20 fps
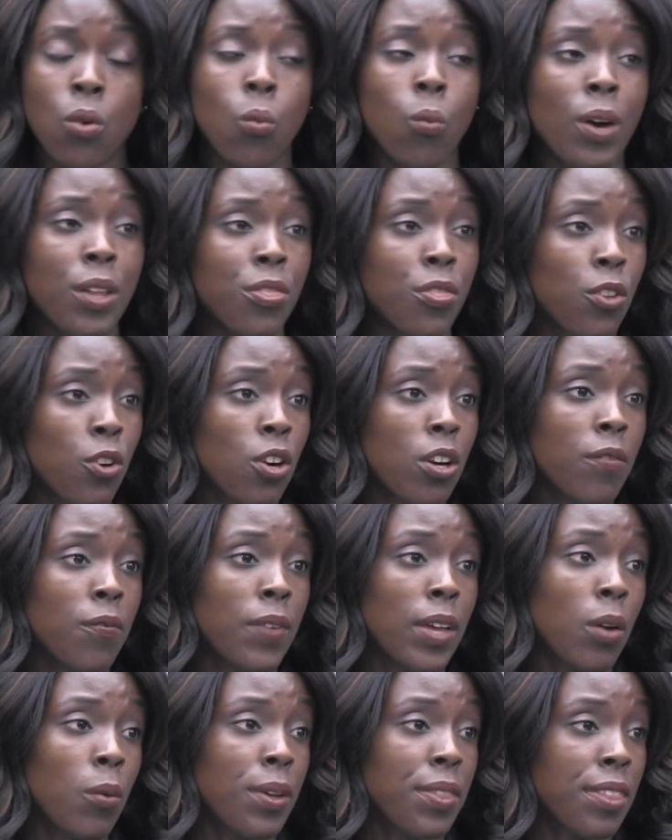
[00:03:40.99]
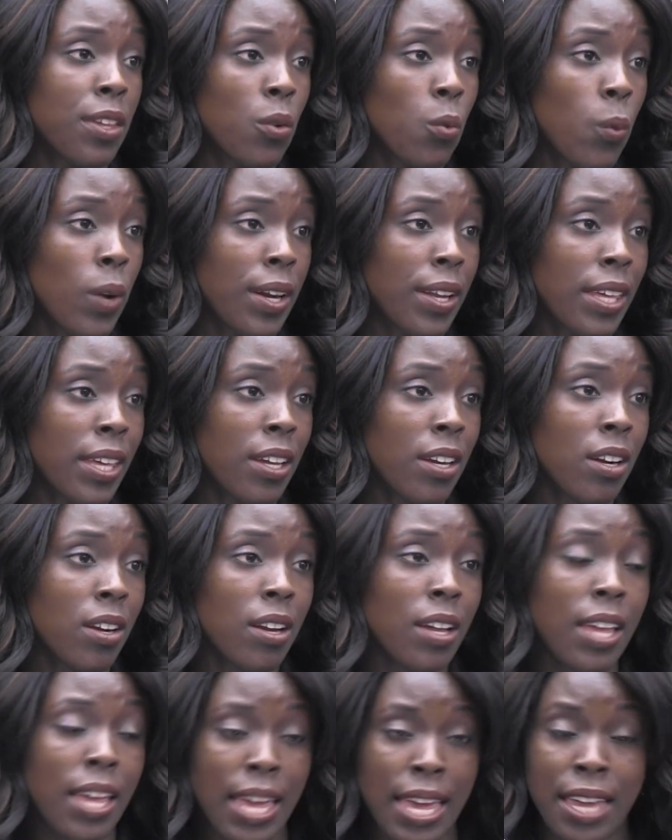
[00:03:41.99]
1/3 fail within 1
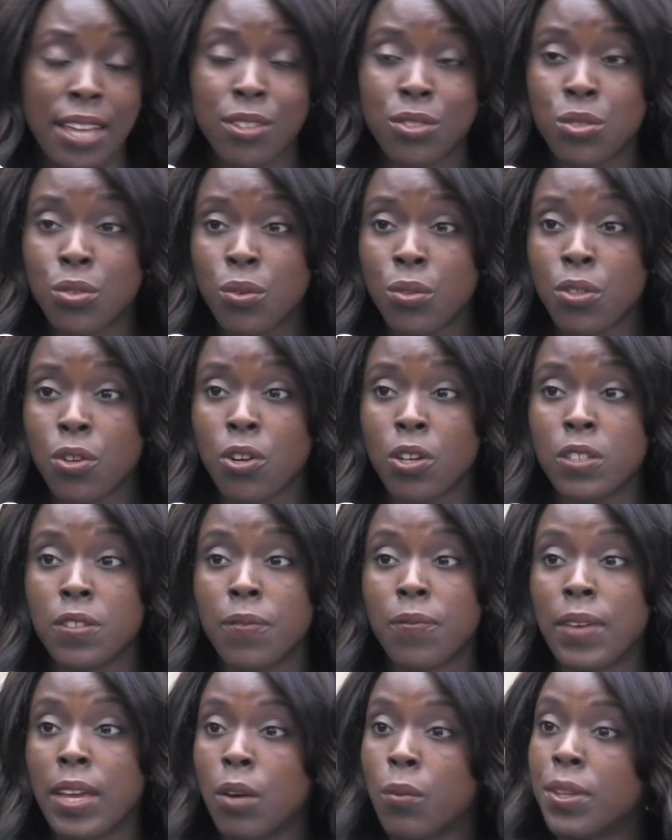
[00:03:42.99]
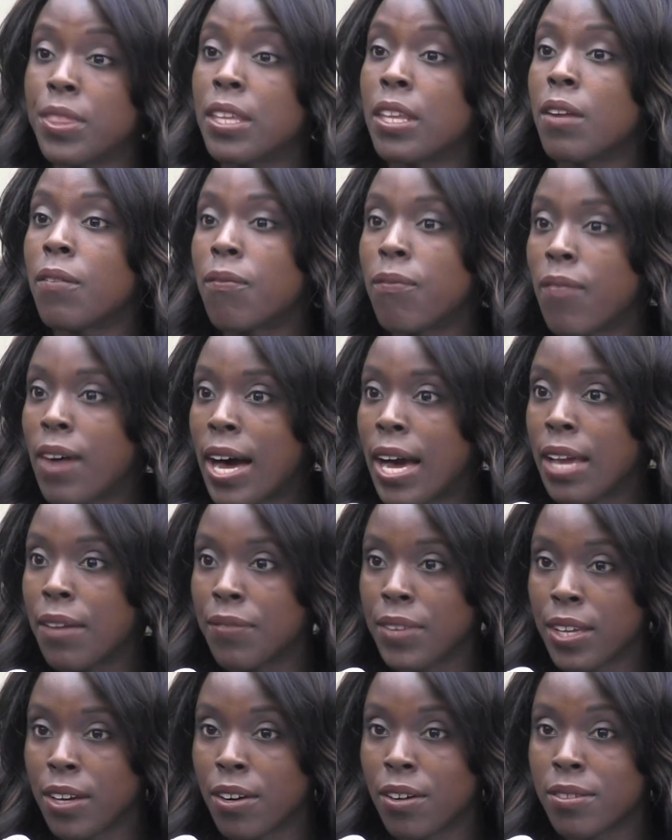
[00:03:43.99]
year, and 2/3 fail within
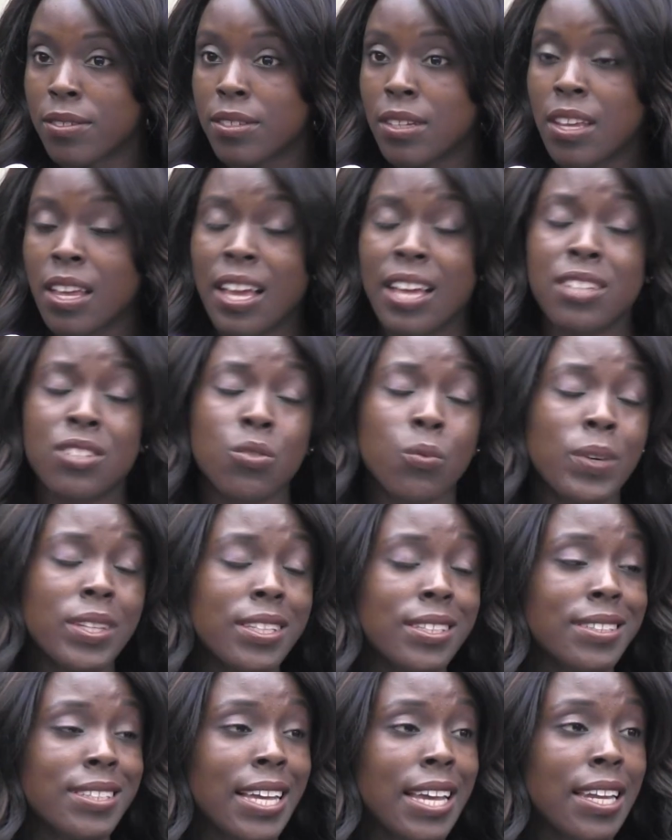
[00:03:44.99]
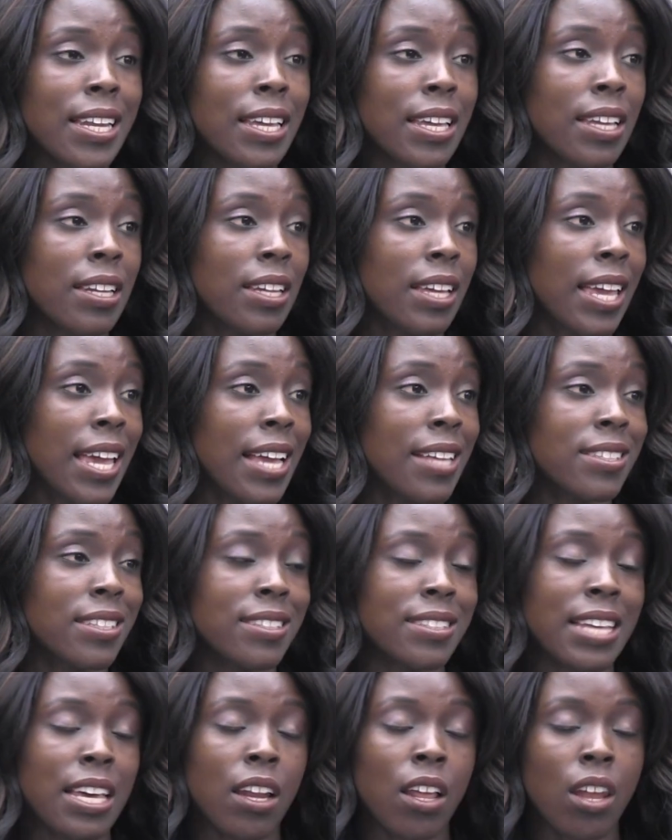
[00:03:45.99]
5 years. And so what the data indicates
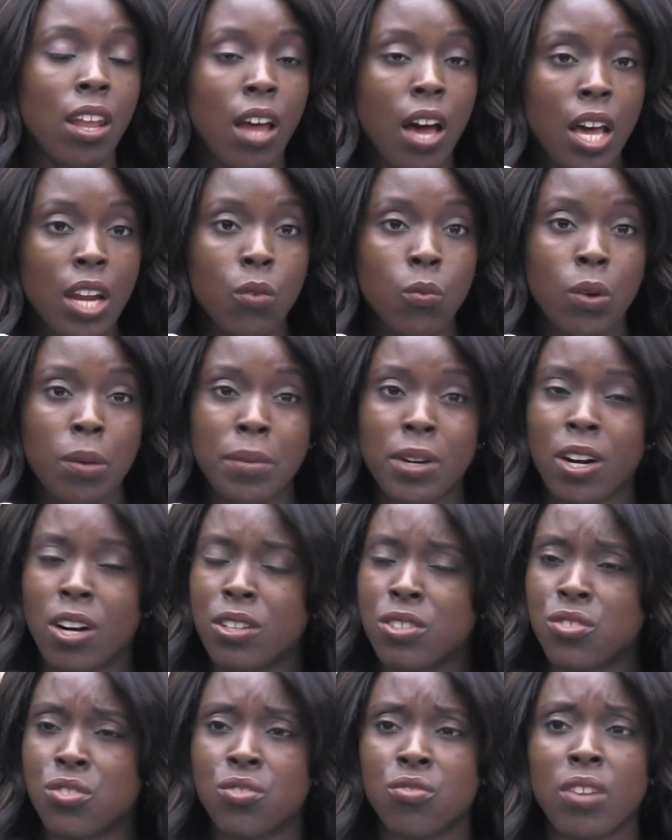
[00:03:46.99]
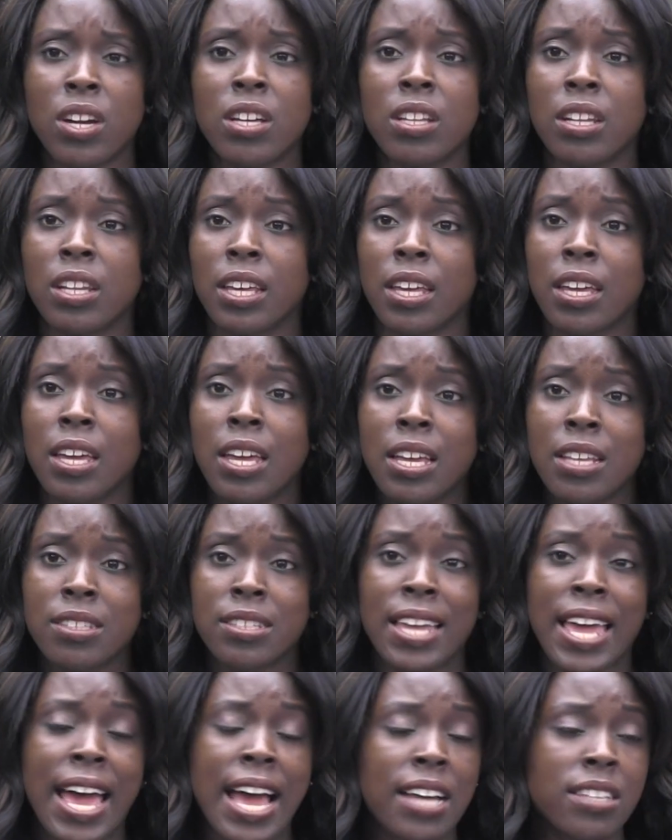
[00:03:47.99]
is that a lot of women are struggling
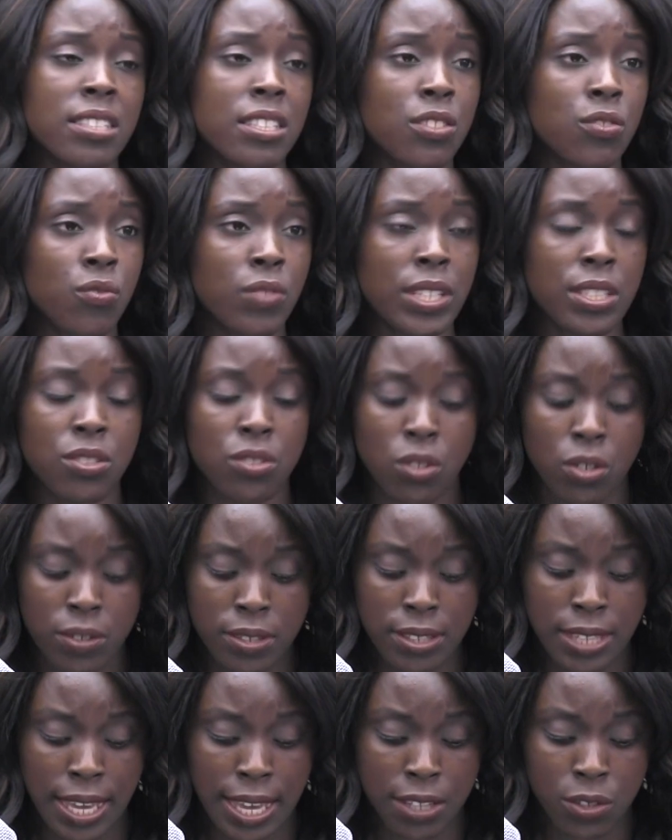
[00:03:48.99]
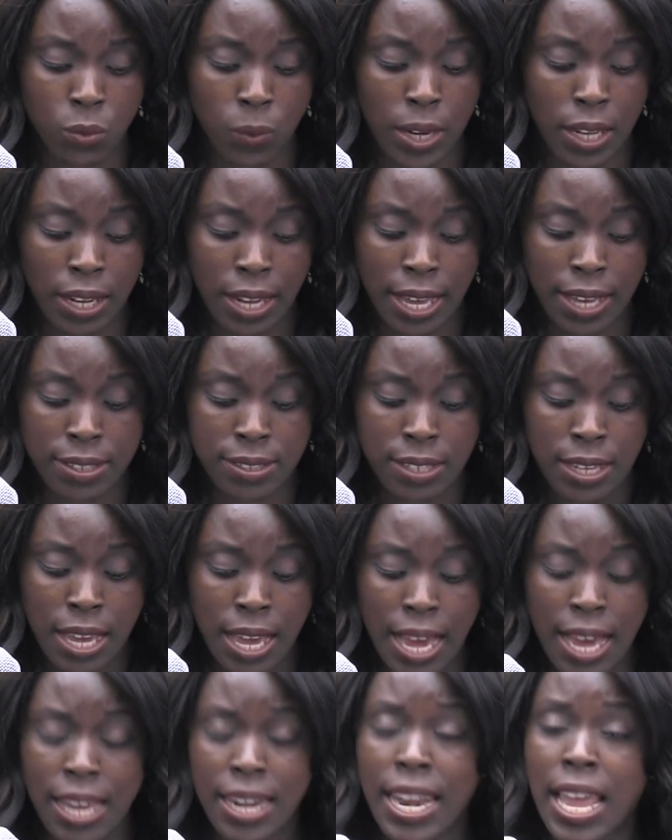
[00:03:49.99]
to access resources as well as
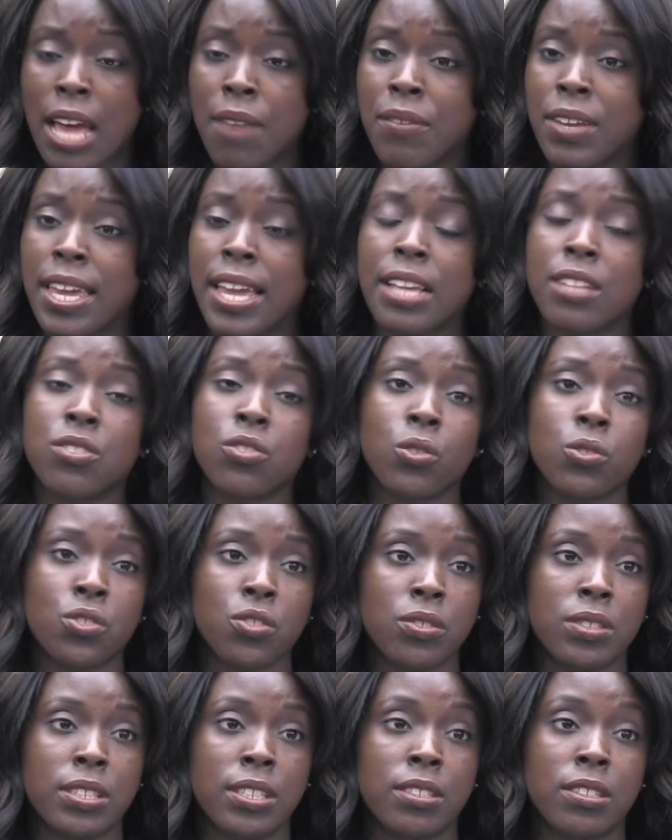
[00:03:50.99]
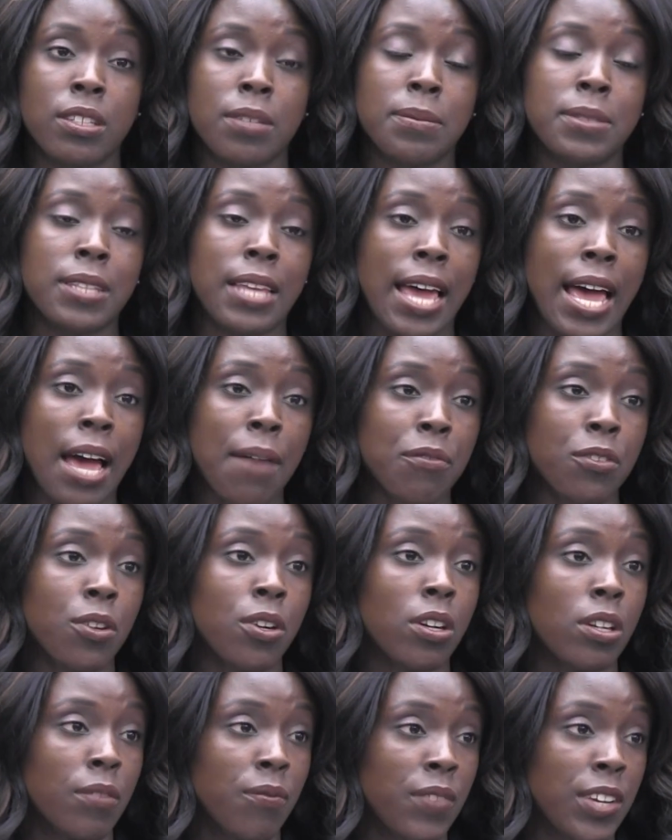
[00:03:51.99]
navigate social systems
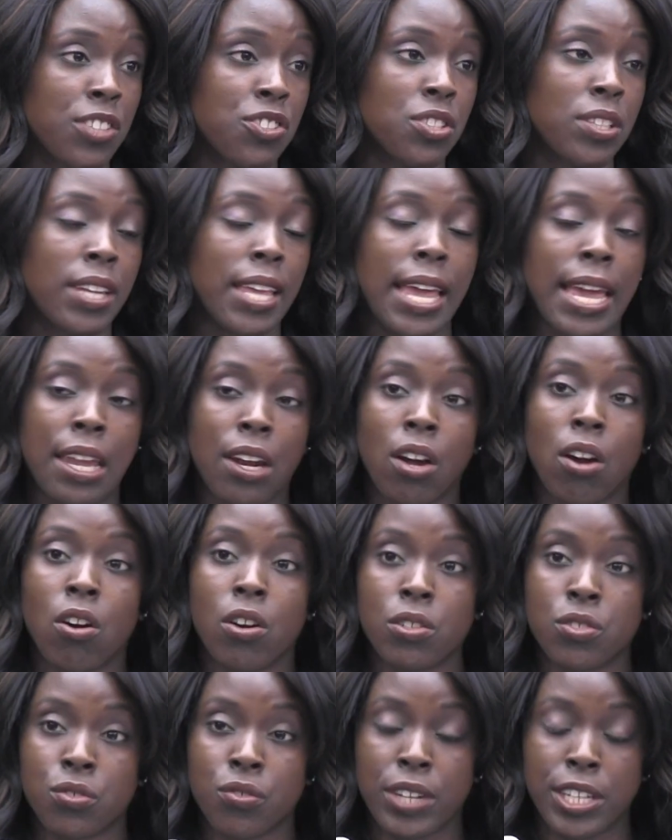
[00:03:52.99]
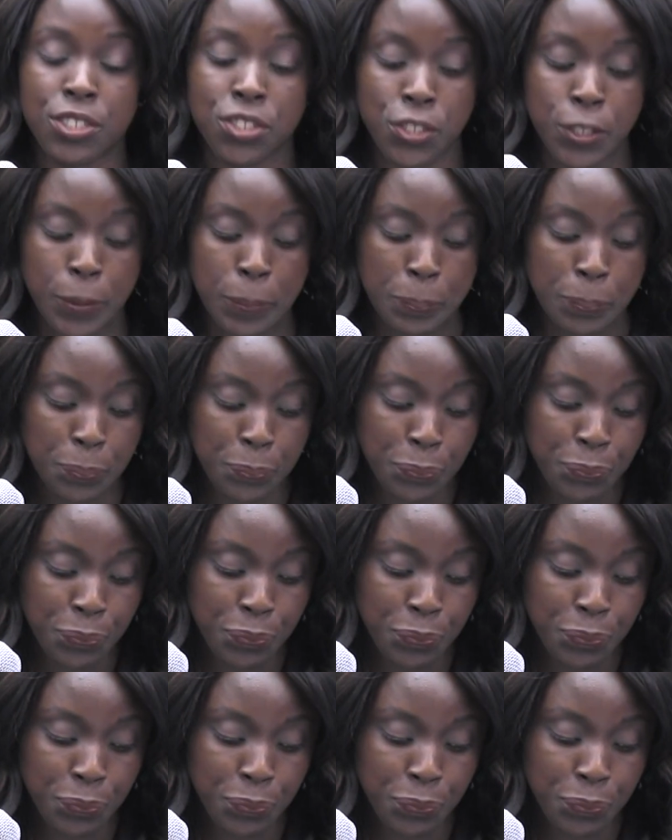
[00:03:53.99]
after conviction and incarceration.